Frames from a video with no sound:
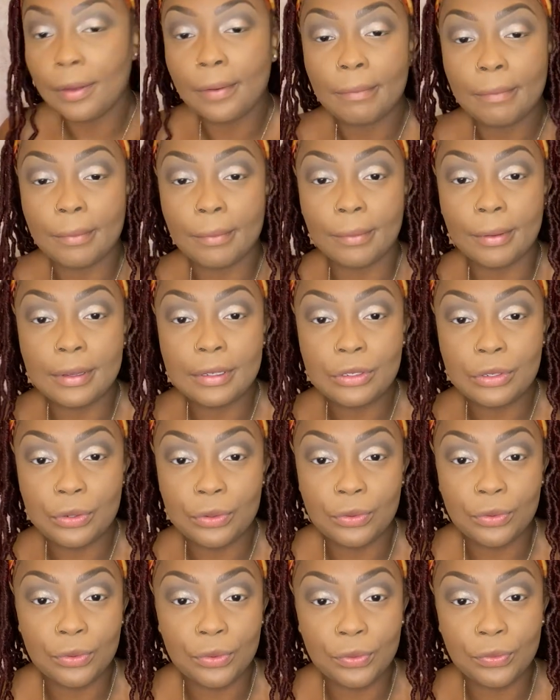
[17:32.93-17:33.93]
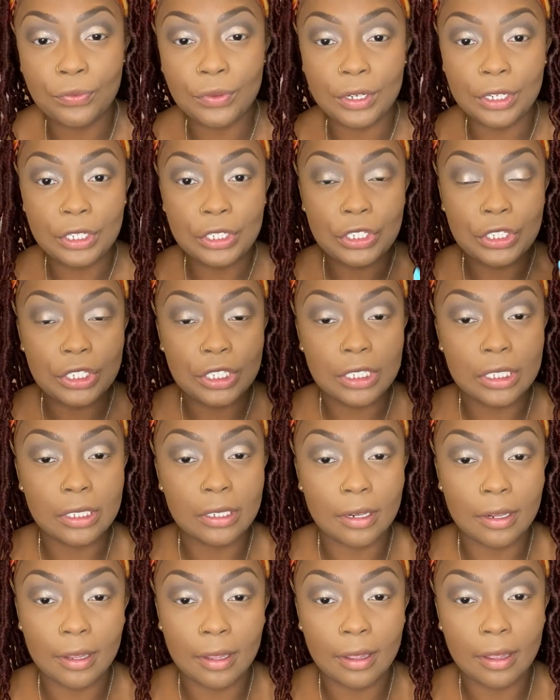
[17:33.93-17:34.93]
going to finish
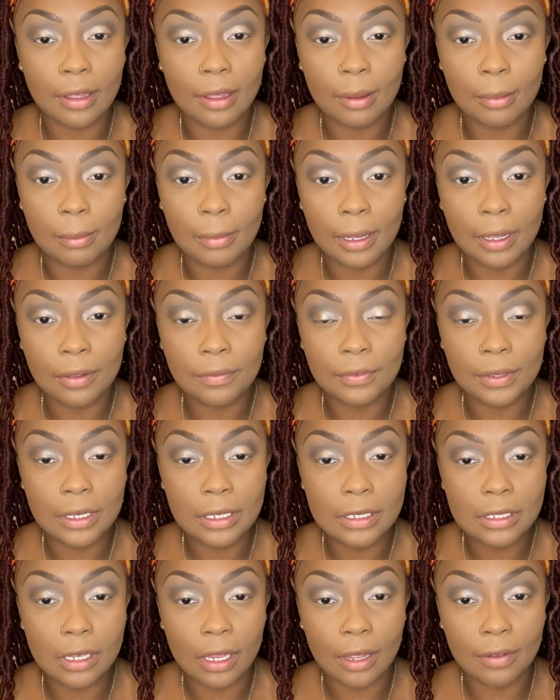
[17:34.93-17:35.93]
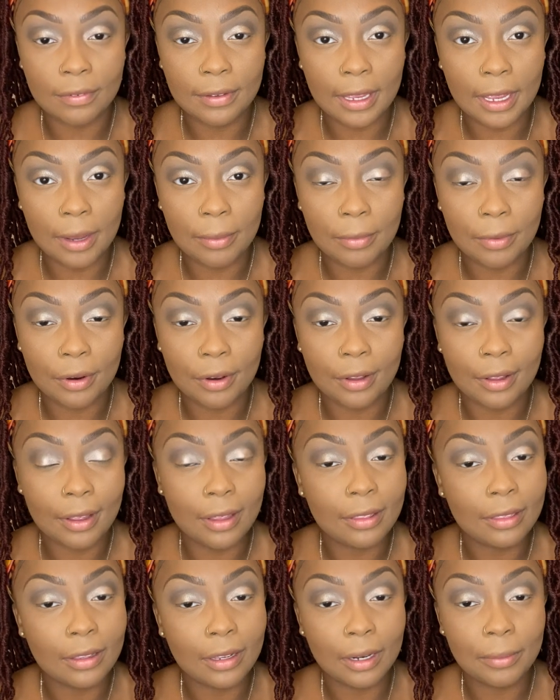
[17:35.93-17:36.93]
my face off camera,
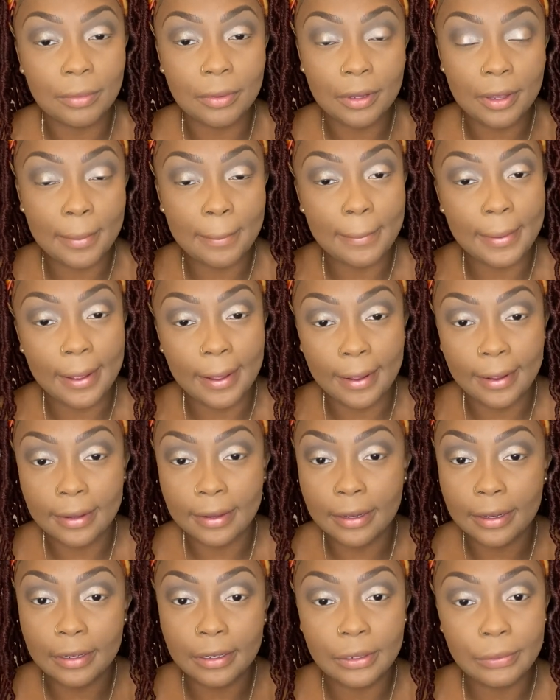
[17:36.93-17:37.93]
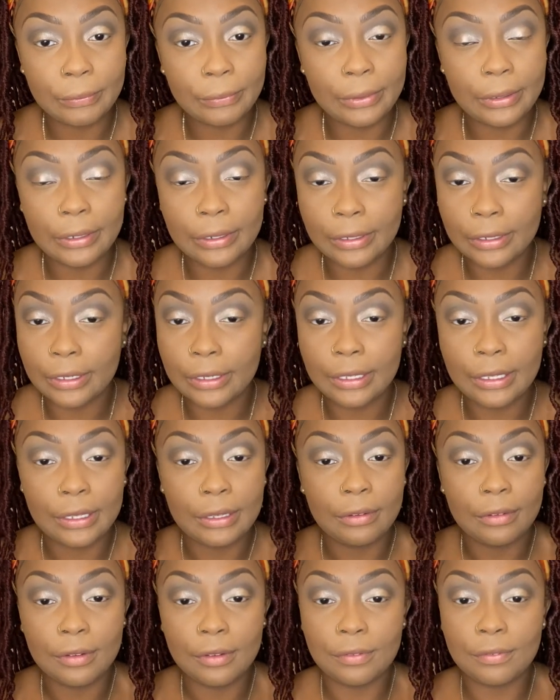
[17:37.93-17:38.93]
and then I'm gonna come back, and then we're gonna
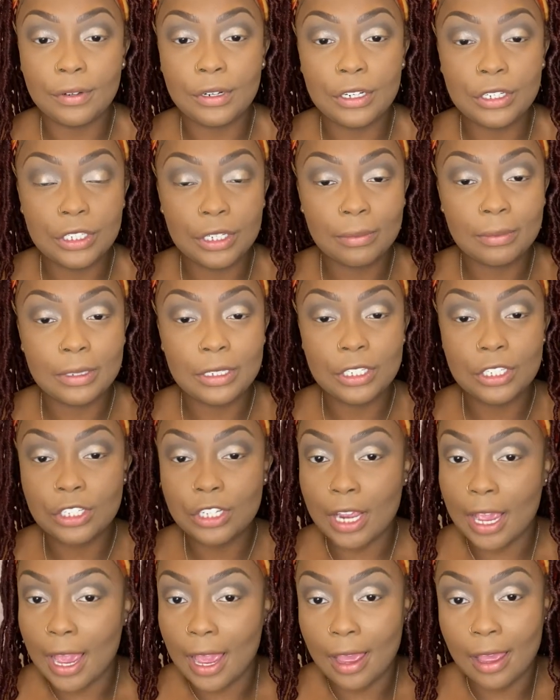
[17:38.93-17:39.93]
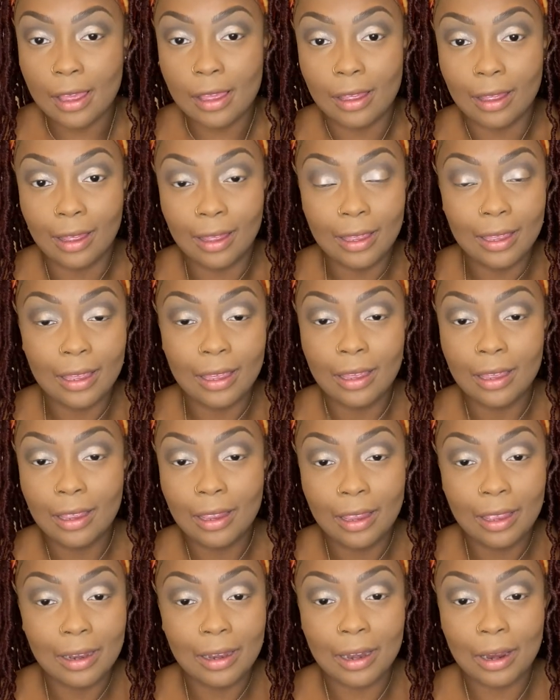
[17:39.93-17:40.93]
finish up this chat,
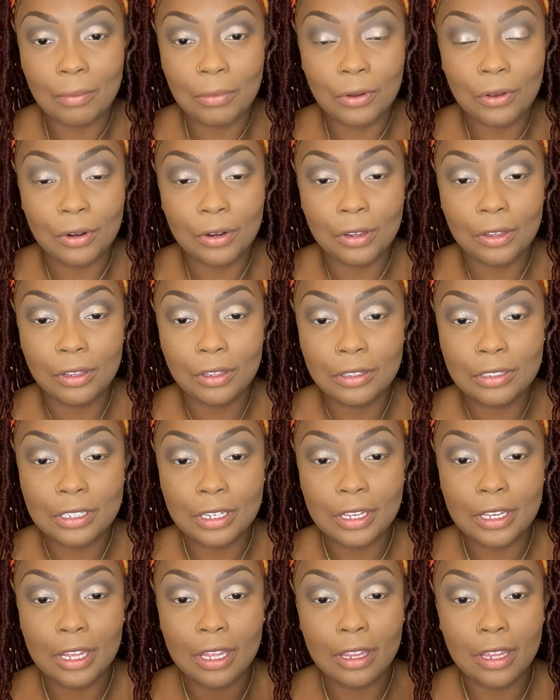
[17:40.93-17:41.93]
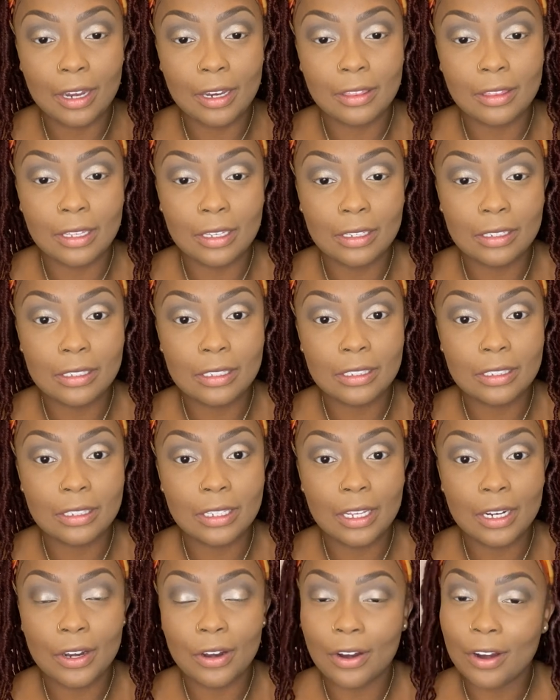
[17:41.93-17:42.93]
and I'm gonna tell you a lot of things
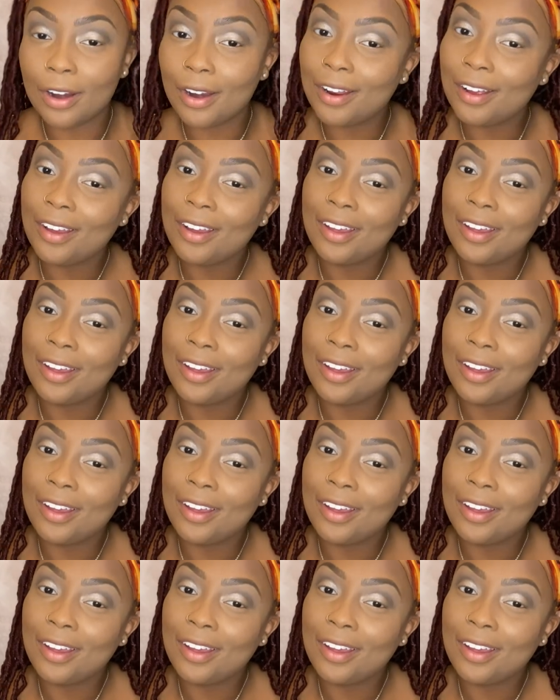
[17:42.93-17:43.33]
that are